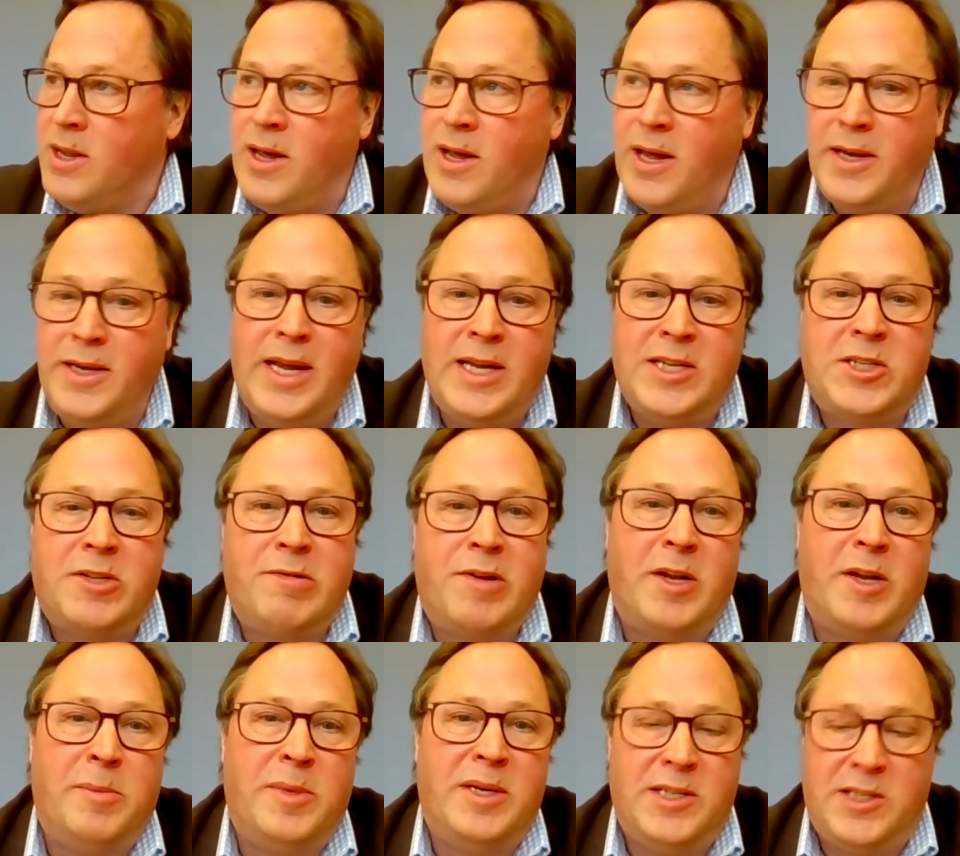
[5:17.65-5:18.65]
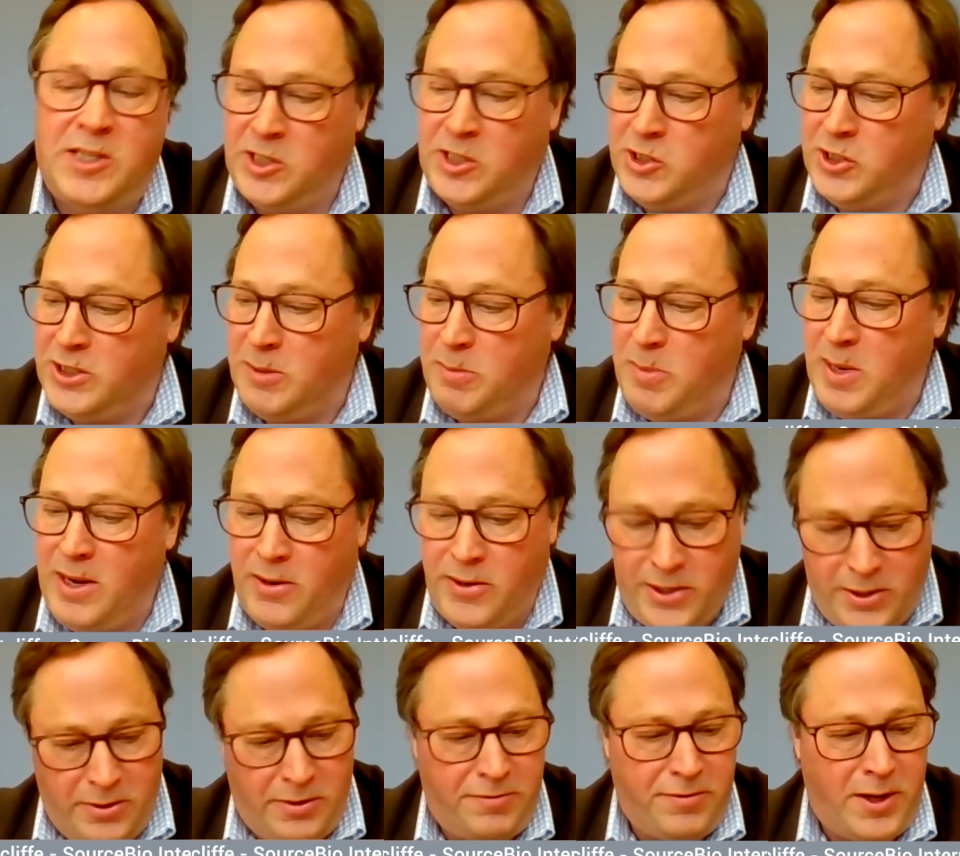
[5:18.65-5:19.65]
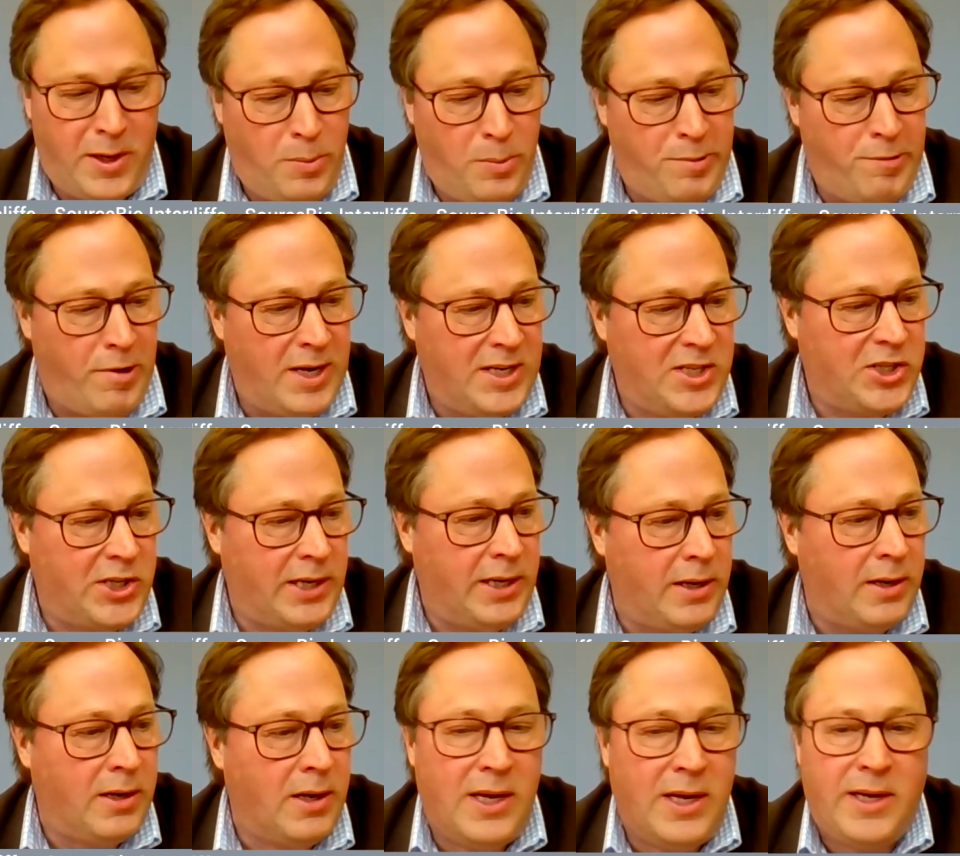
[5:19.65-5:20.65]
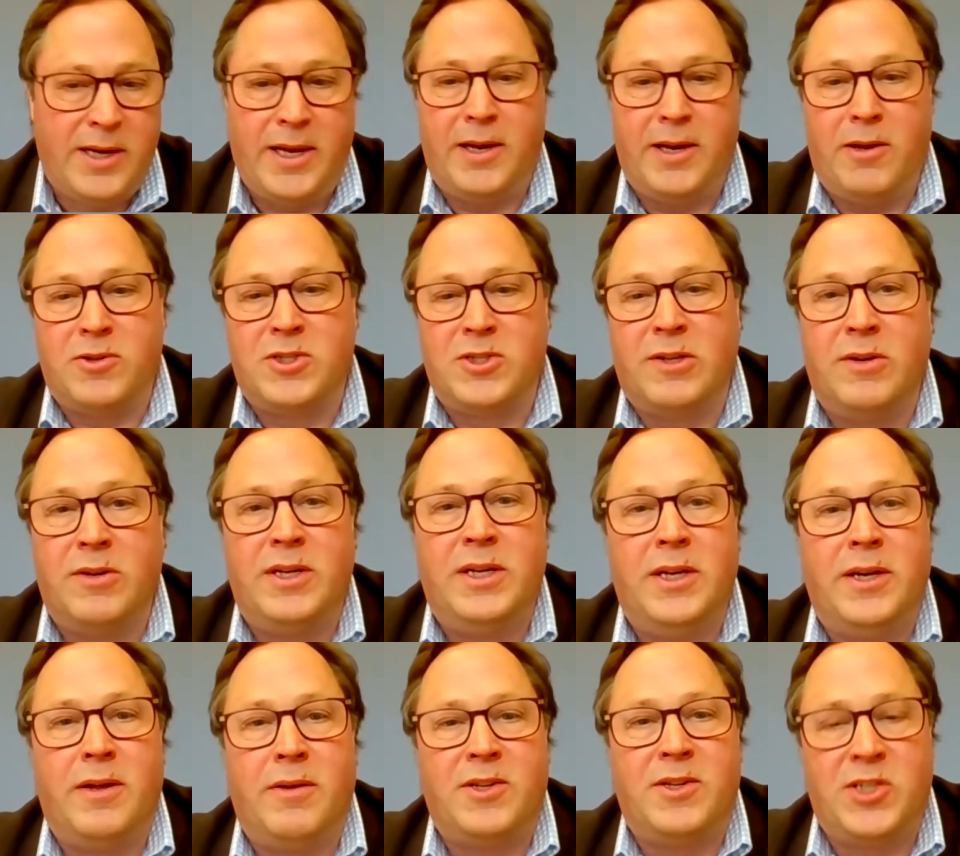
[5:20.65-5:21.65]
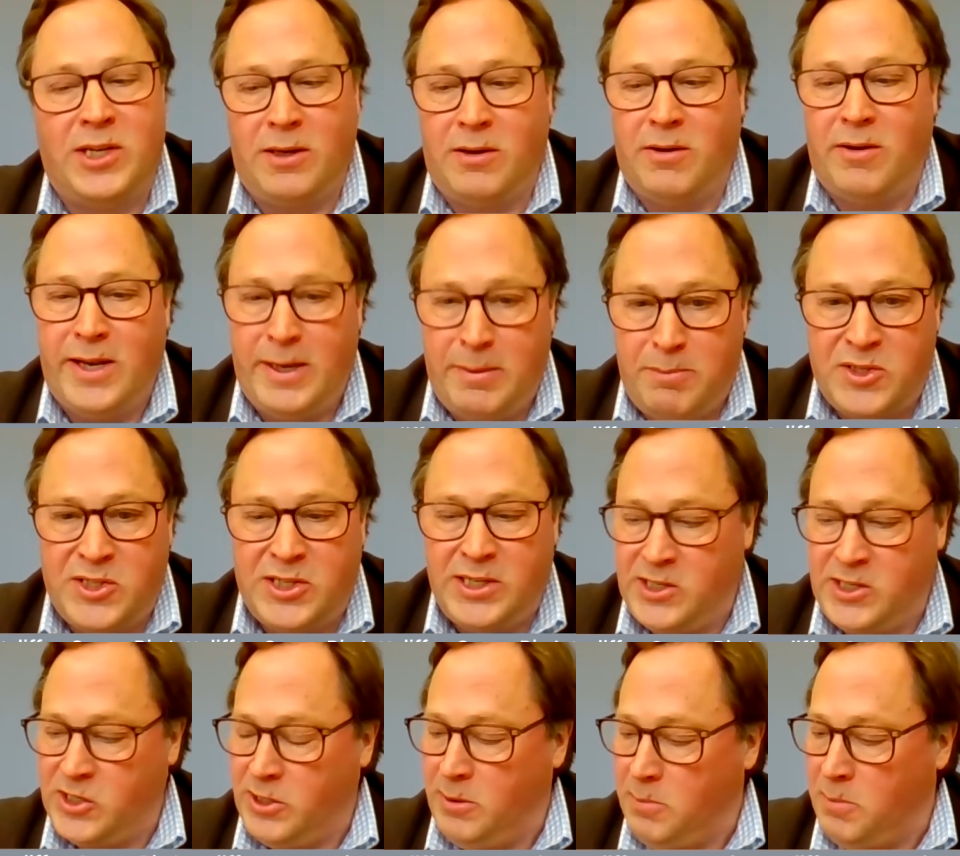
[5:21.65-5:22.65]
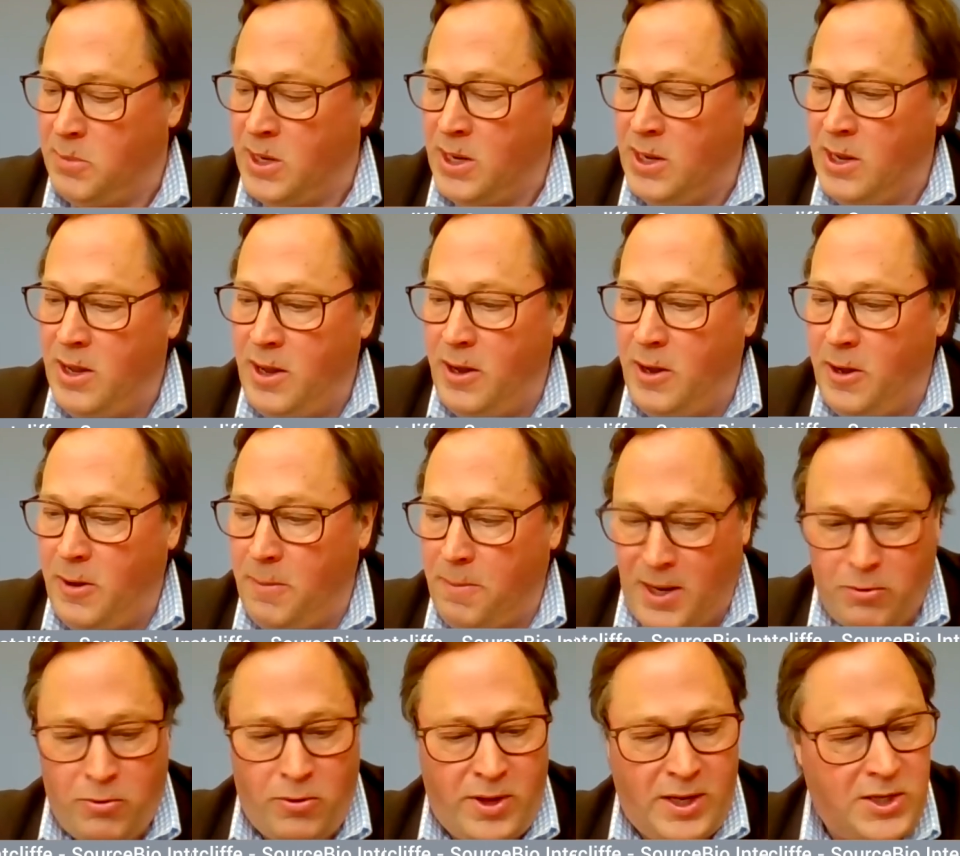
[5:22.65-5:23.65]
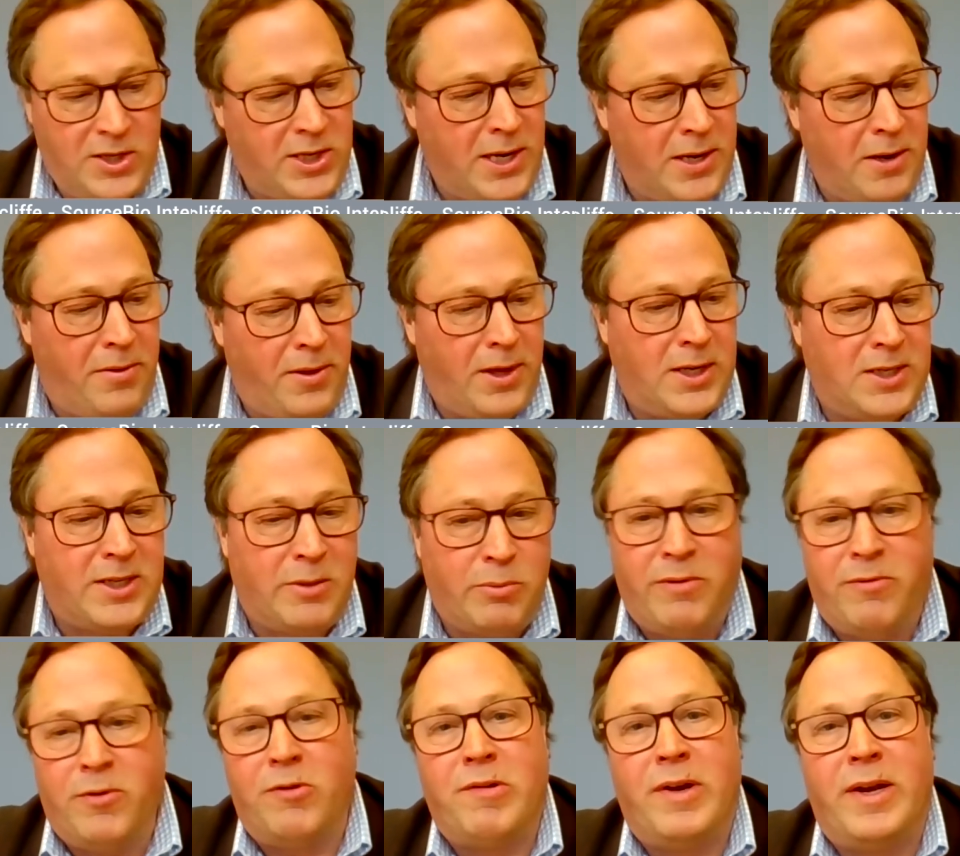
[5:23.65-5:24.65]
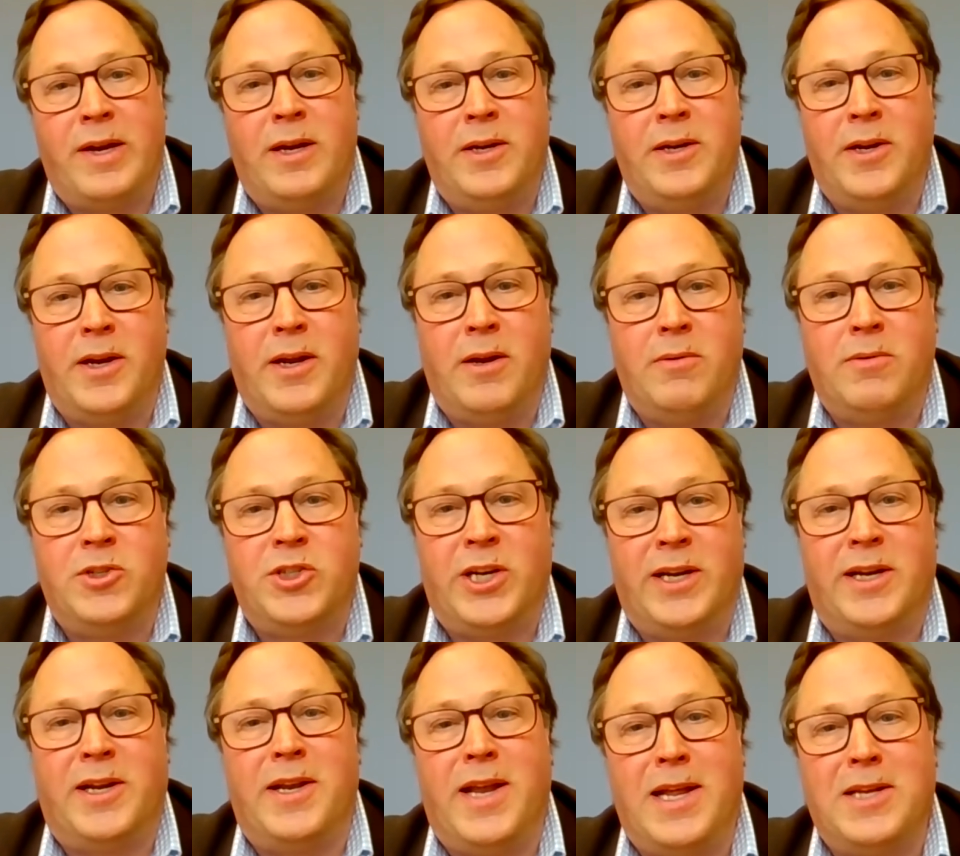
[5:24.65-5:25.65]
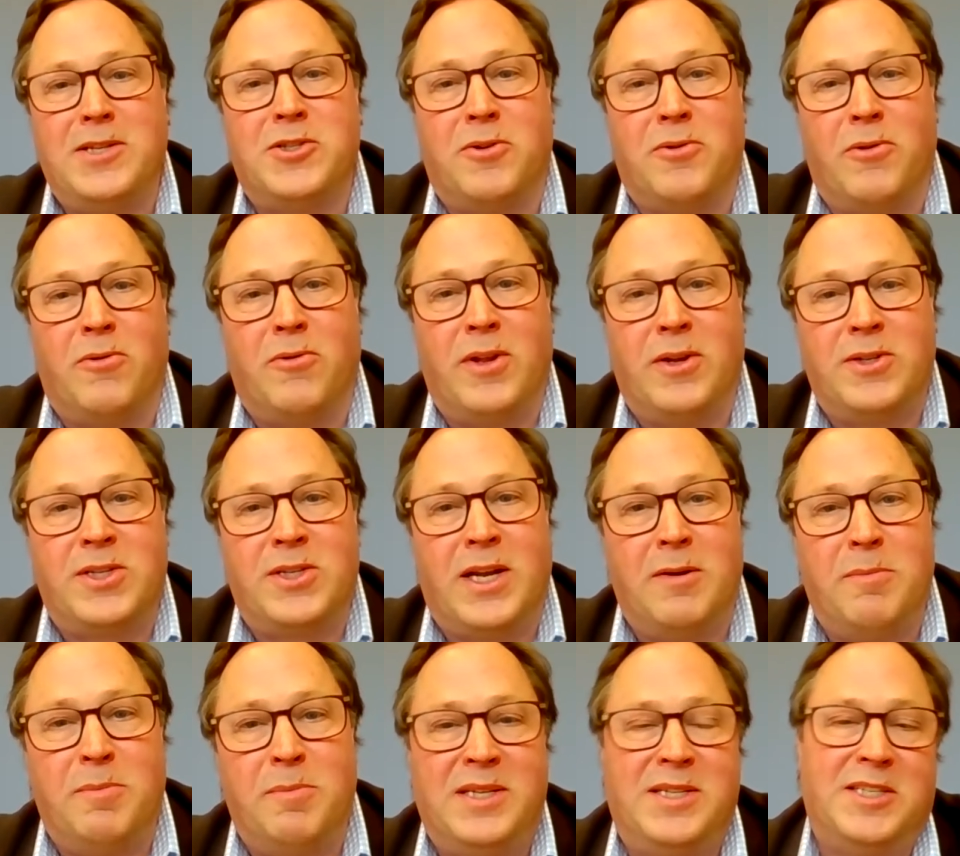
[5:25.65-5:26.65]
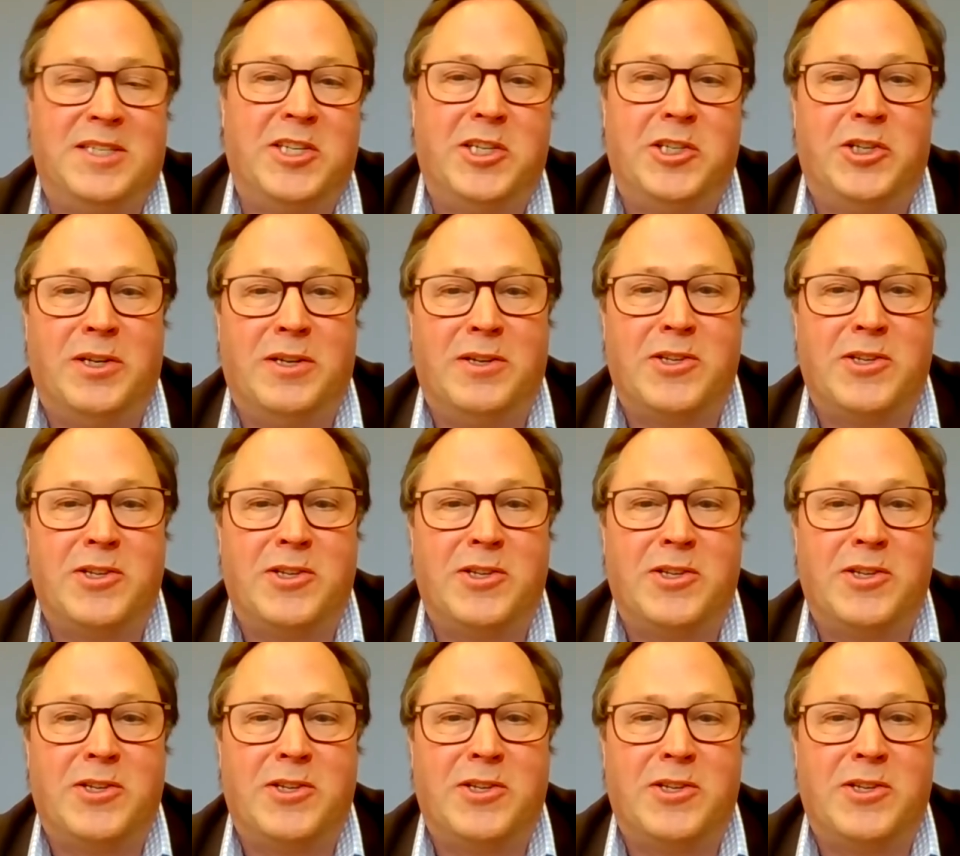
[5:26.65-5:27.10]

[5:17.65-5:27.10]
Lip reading: And yes, there are going to be decisions about unifying pricing, getting onto, a single limb system, and all those kind of things. And we've already, shaken hands on all those kind of big decisions.